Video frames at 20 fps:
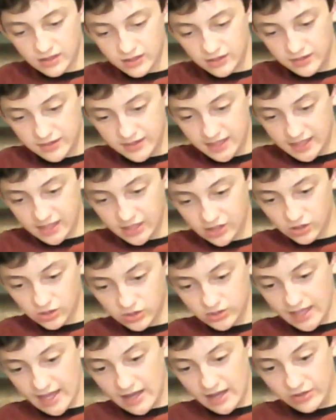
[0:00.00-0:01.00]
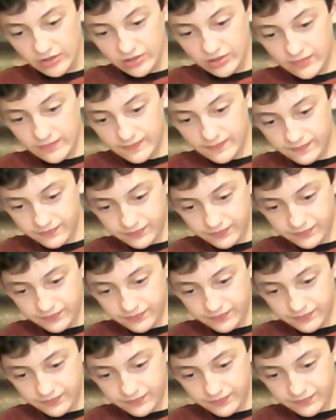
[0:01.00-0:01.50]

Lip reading: You stick it all down